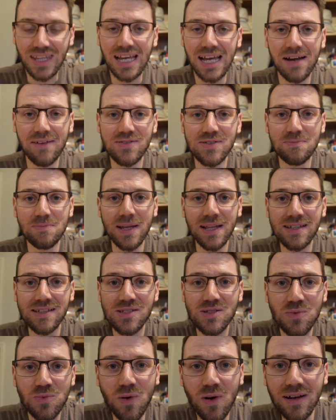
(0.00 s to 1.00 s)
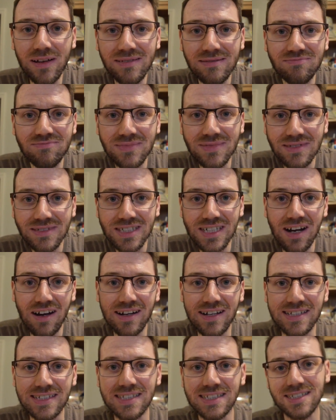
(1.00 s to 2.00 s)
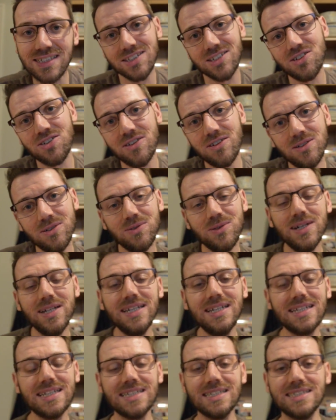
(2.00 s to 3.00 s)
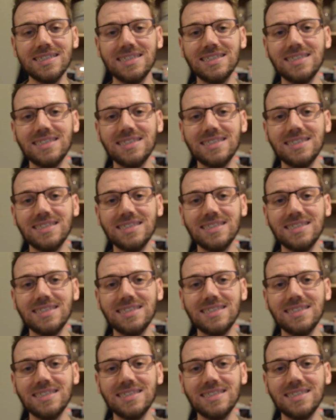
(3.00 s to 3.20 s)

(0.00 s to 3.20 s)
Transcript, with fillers: Have as many as you want, guys, during the week.